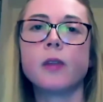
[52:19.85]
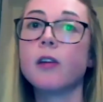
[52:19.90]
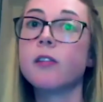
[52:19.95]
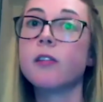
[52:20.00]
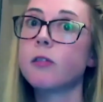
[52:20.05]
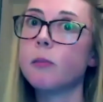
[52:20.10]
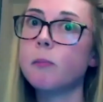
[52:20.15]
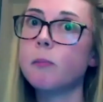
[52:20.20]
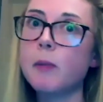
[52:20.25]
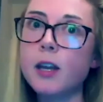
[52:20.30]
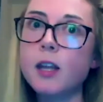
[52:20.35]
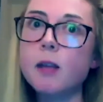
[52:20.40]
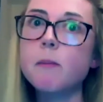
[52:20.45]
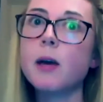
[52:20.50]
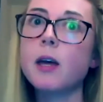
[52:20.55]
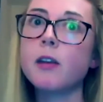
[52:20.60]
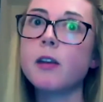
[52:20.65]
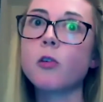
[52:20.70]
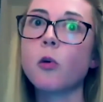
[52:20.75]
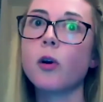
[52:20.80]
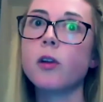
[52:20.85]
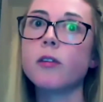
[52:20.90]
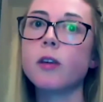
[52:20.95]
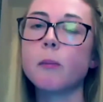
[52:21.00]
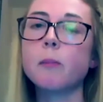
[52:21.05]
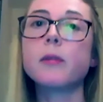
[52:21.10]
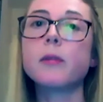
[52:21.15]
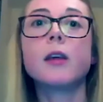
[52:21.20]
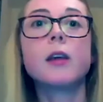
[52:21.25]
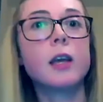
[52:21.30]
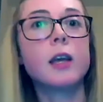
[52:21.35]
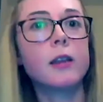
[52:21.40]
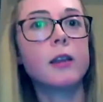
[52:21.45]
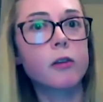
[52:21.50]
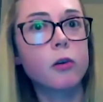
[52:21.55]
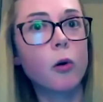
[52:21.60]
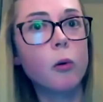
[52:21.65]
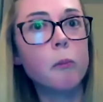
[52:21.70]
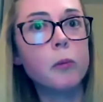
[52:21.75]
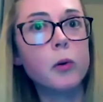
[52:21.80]
And so many men joined up thinking
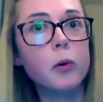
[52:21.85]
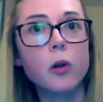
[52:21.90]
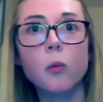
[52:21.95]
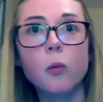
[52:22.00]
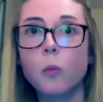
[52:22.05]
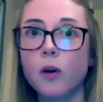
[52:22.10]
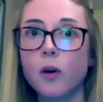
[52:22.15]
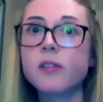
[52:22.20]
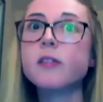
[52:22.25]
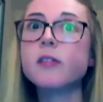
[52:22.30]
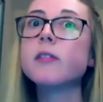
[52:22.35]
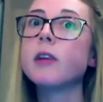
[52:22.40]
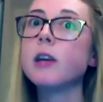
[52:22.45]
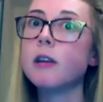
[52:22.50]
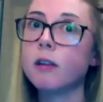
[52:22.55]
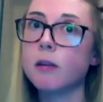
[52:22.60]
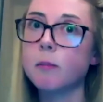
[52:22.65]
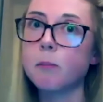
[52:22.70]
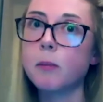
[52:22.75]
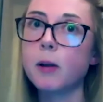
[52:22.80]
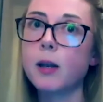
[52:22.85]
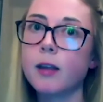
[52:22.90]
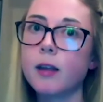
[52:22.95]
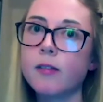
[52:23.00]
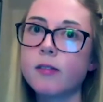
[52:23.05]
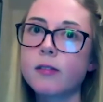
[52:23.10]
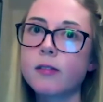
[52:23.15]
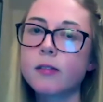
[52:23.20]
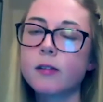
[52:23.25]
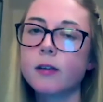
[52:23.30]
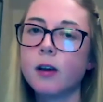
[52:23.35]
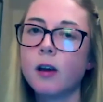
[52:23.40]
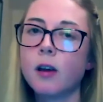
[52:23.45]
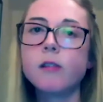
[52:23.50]
that Home Rule was indeed in place.